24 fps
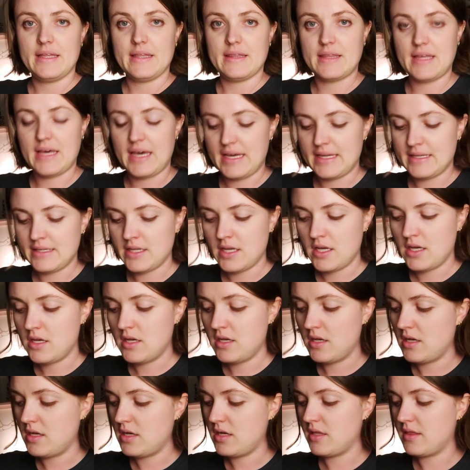Then
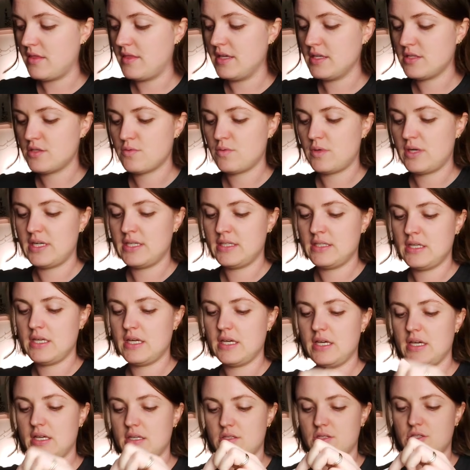this one
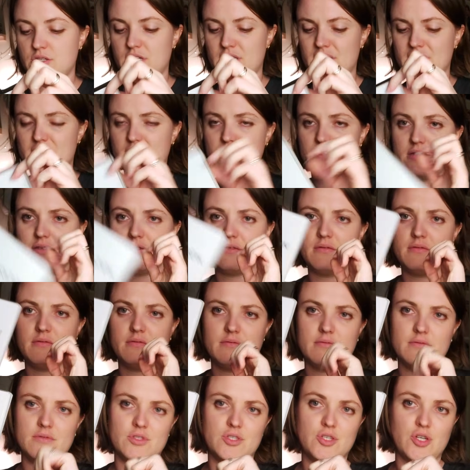is just
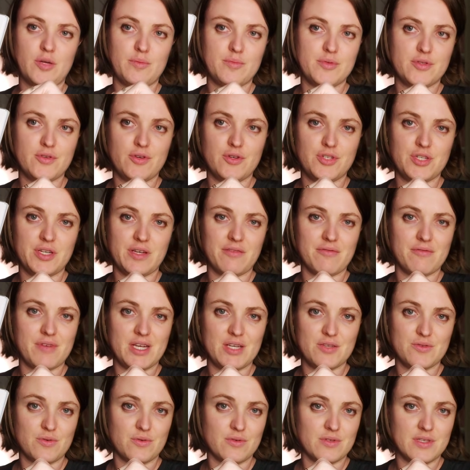job searching
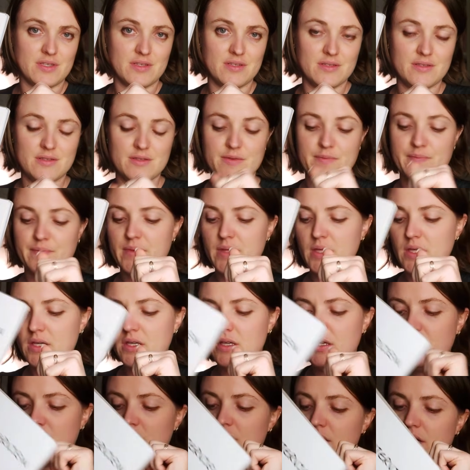resources.
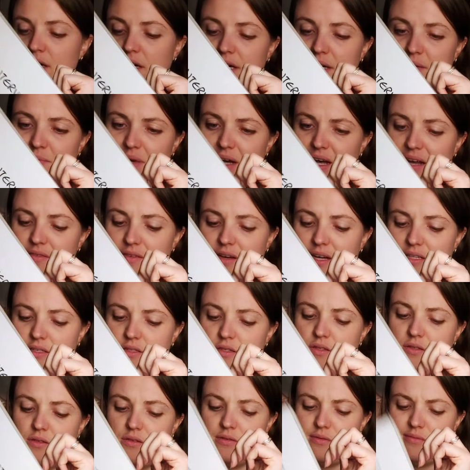I've had
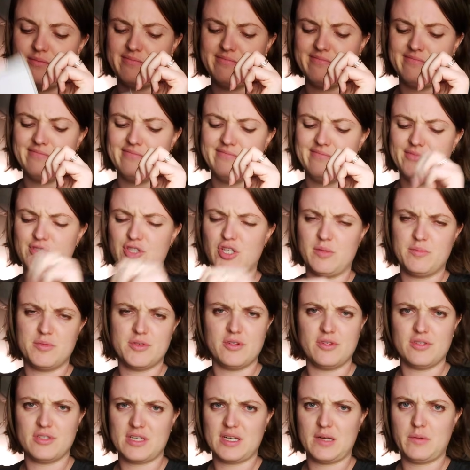to job
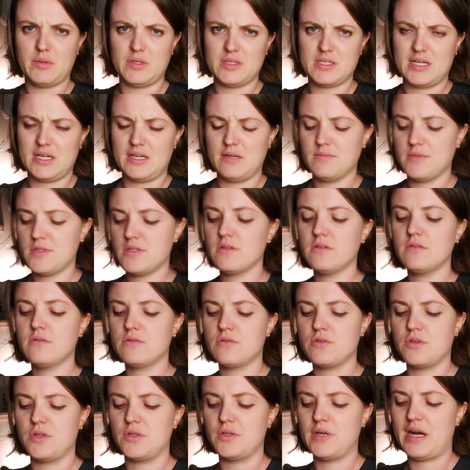search a couple times,
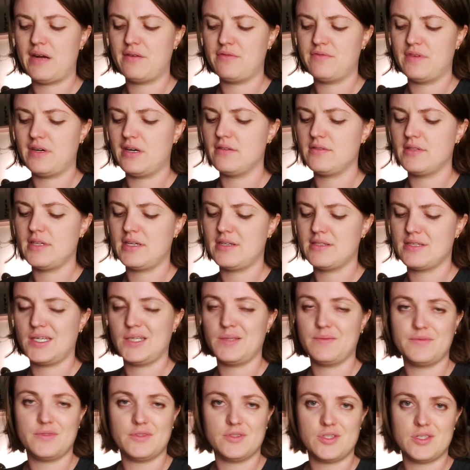so I found that it's
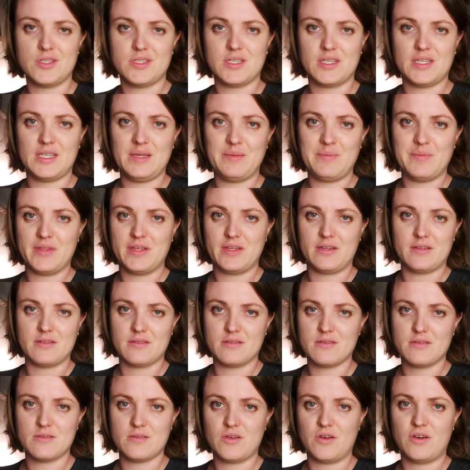helpful just to keep
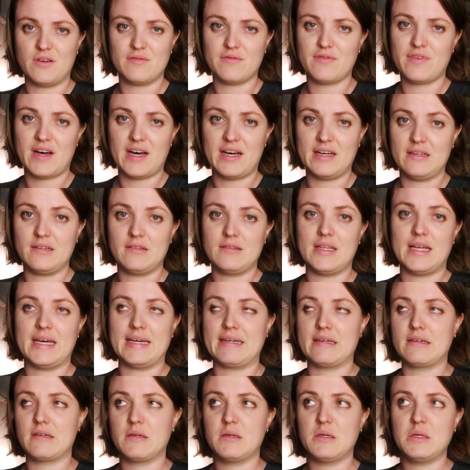things on file,
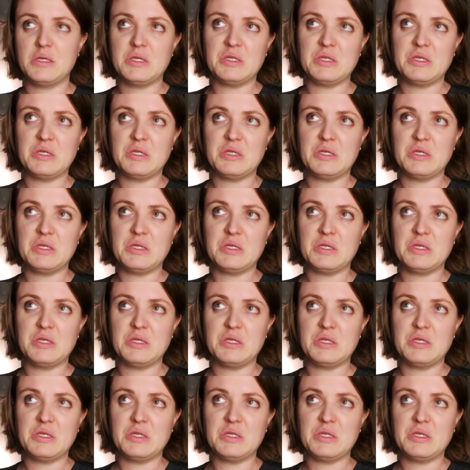like,